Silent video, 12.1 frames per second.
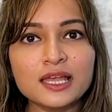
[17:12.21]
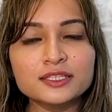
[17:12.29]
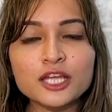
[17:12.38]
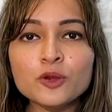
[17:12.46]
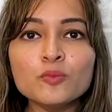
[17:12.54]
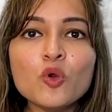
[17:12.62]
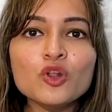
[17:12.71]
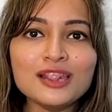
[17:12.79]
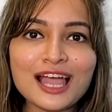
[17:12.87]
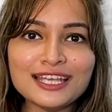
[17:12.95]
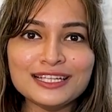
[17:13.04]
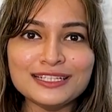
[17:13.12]
they are more
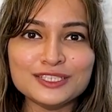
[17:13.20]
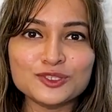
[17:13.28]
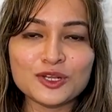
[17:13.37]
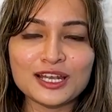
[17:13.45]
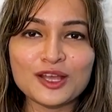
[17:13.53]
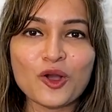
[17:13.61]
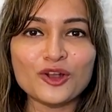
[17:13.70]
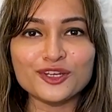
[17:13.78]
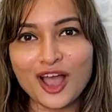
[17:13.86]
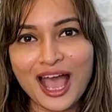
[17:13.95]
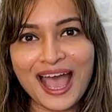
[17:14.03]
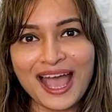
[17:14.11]
likely to click on
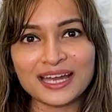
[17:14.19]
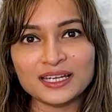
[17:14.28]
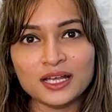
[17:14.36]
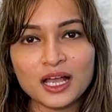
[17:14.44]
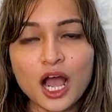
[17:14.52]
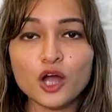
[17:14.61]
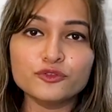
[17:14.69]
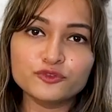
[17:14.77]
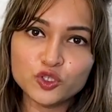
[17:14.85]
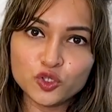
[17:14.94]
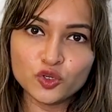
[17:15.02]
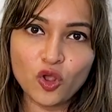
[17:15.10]
your ad out of
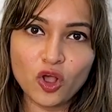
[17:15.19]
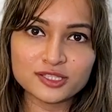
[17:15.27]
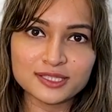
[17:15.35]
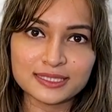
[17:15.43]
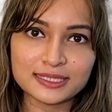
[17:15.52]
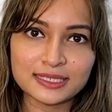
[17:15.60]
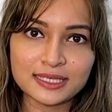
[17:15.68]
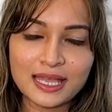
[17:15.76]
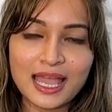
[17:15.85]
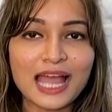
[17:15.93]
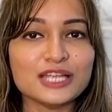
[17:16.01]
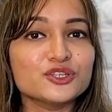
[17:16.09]
curiosity
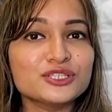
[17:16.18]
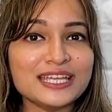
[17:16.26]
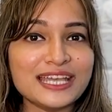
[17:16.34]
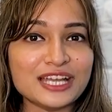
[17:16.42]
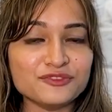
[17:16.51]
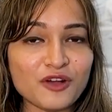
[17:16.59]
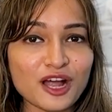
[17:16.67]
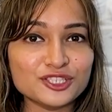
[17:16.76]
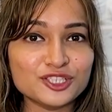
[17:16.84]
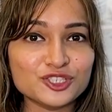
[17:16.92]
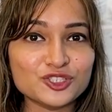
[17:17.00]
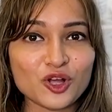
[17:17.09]
and to take
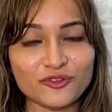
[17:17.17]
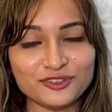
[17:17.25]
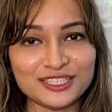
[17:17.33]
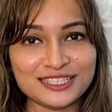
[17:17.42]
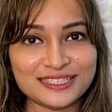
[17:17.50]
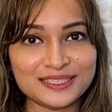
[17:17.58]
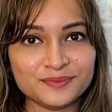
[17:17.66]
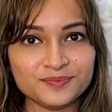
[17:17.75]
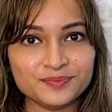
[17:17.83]
advantage of the deal.